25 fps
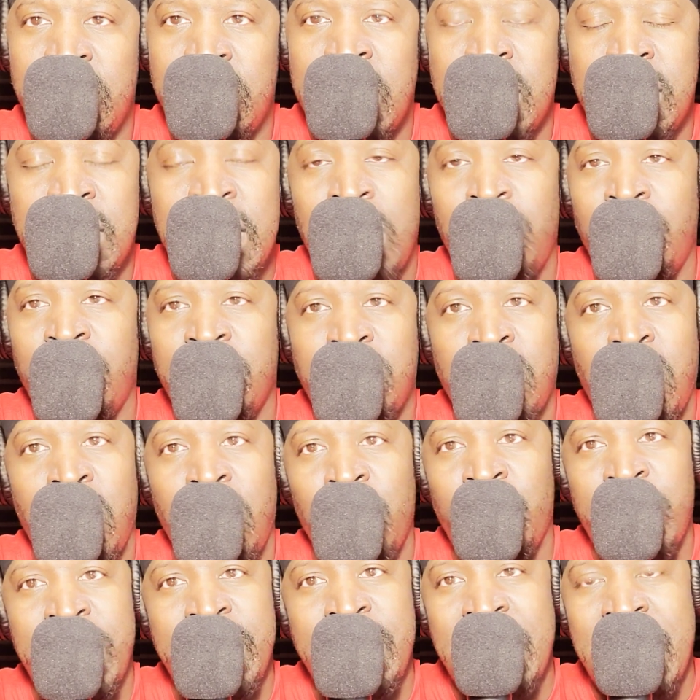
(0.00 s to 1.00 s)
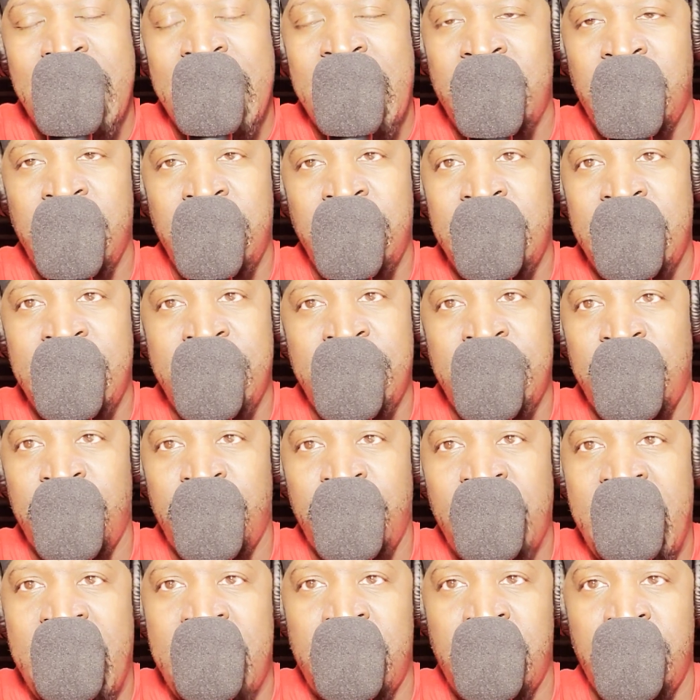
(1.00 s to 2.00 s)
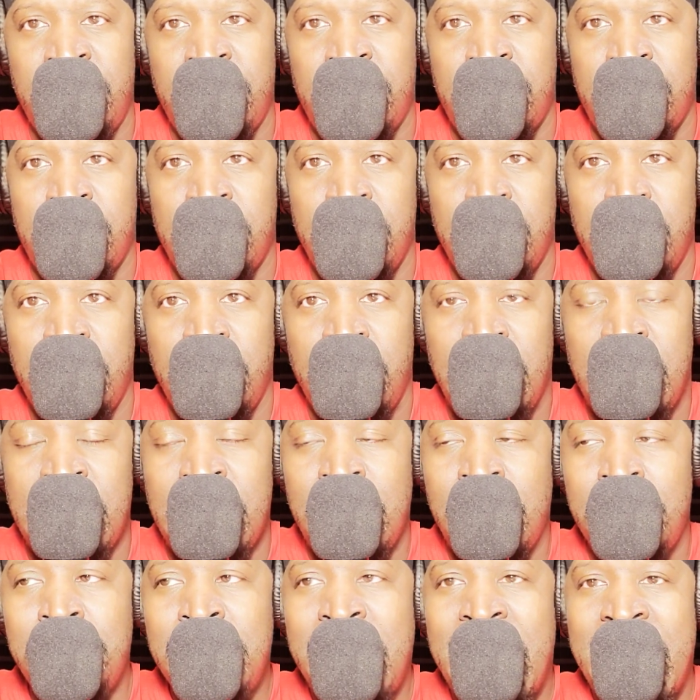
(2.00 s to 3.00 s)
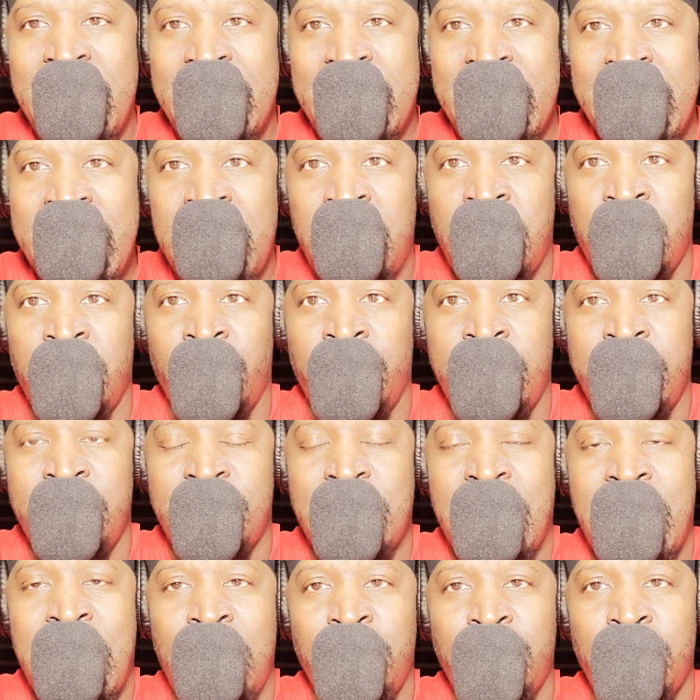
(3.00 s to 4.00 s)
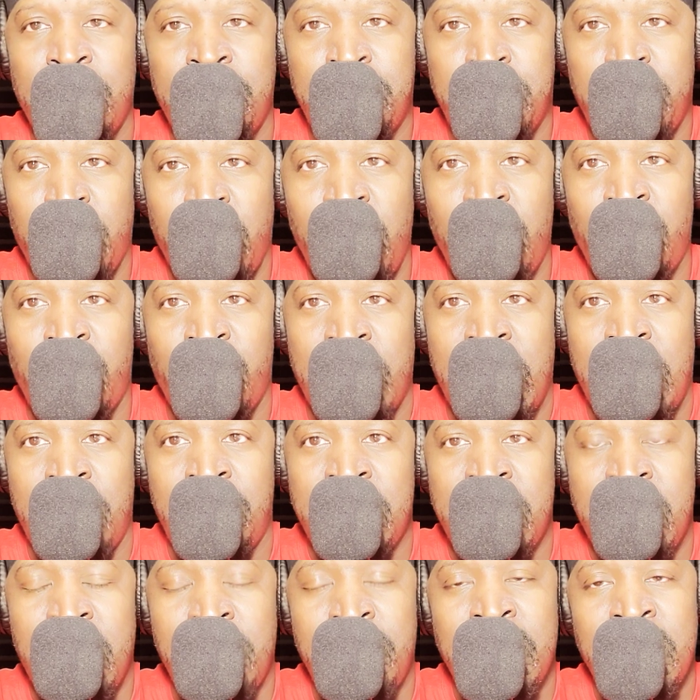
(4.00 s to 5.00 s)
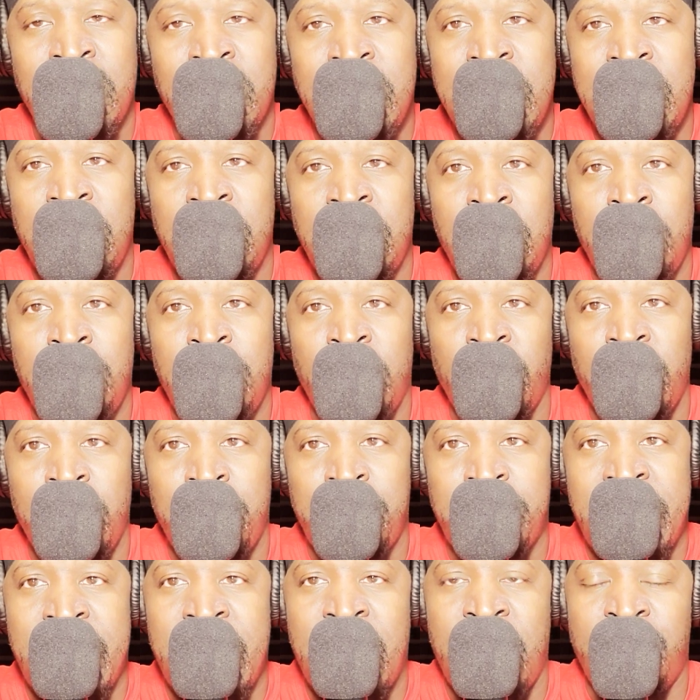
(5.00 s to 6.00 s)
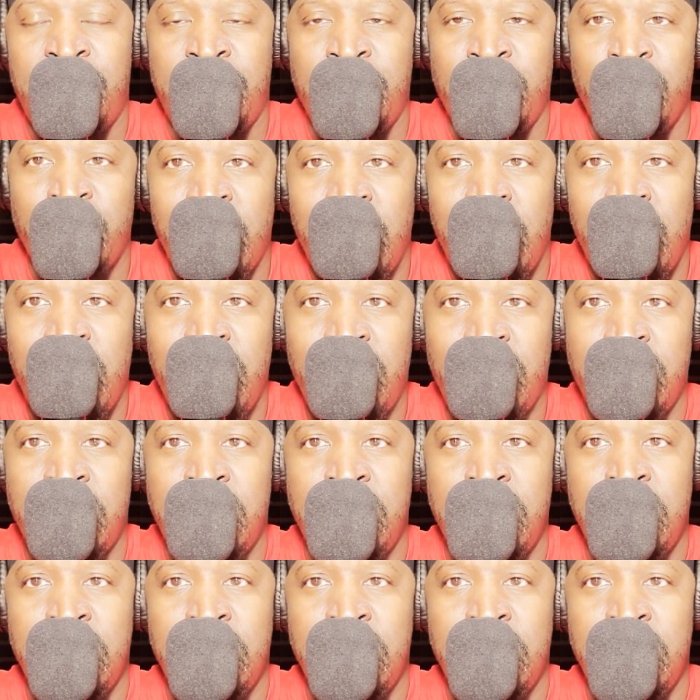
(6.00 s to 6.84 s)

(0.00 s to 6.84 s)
that they was already at a disadvantage. And in my ignorance, I was programming them and leading them on a path of wrong.